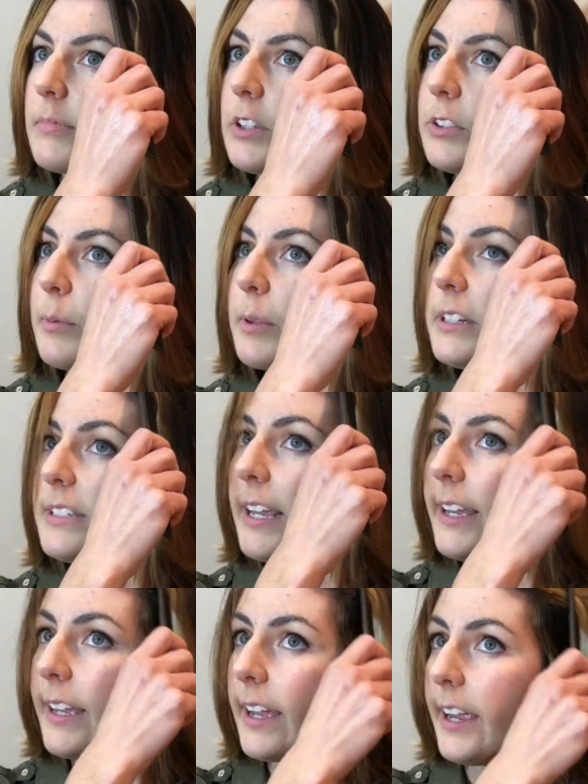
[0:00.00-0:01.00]
So I'm going to
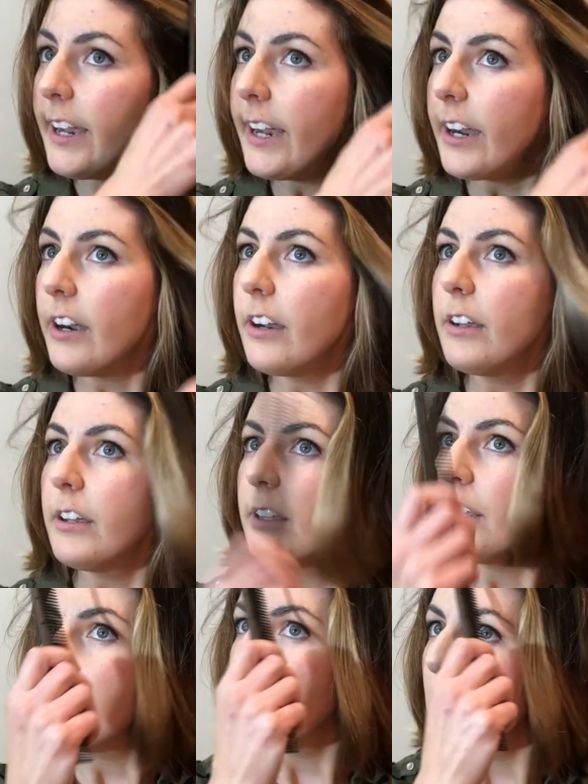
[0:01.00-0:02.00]
take hair,
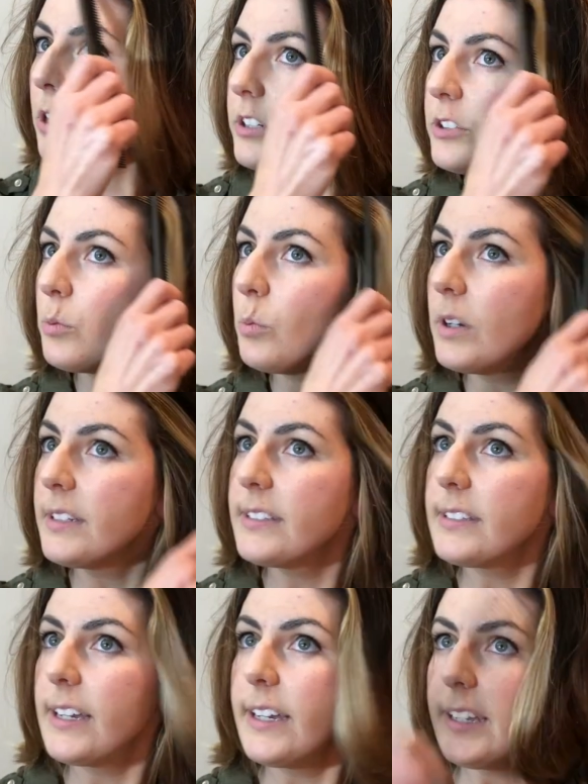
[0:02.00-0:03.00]
pull it to one
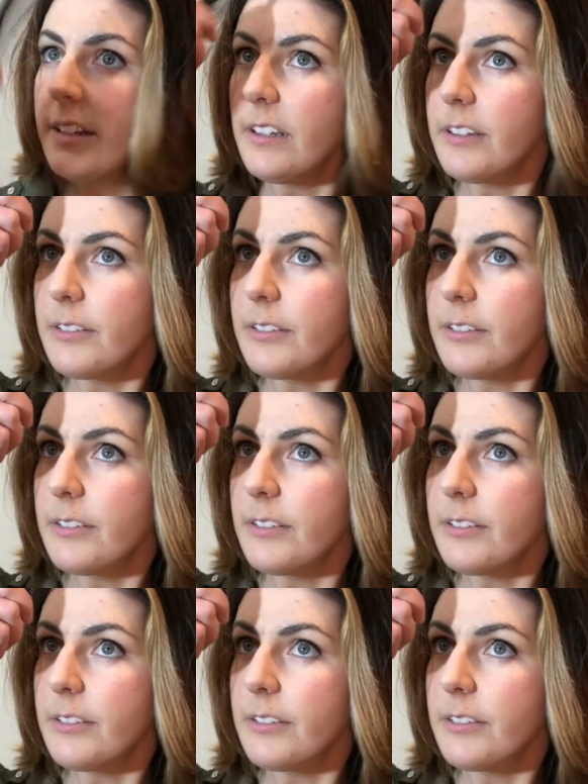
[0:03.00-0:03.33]
side,